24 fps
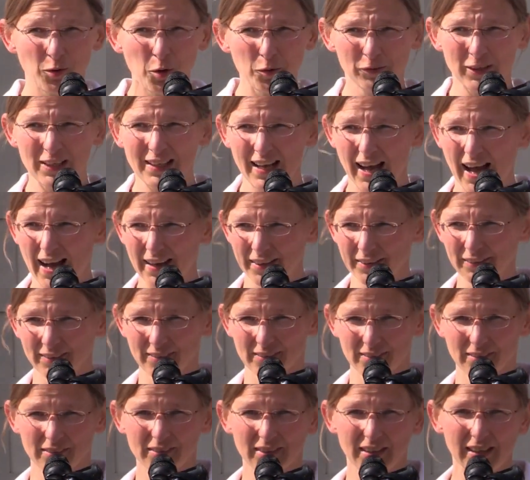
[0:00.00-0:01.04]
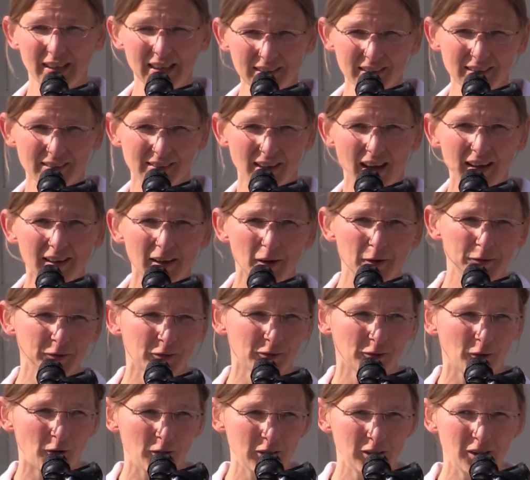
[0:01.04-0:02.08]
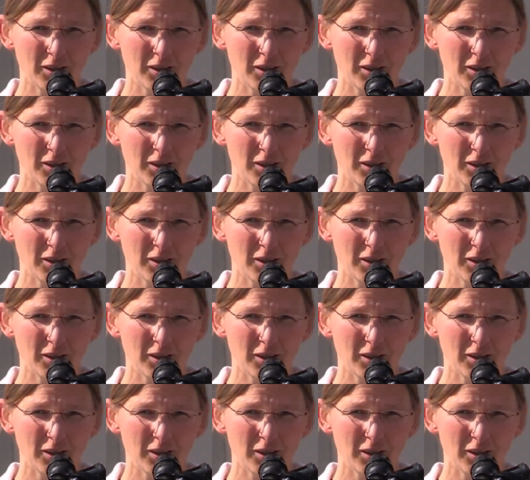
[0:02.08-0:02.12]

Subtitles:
We frighten you so much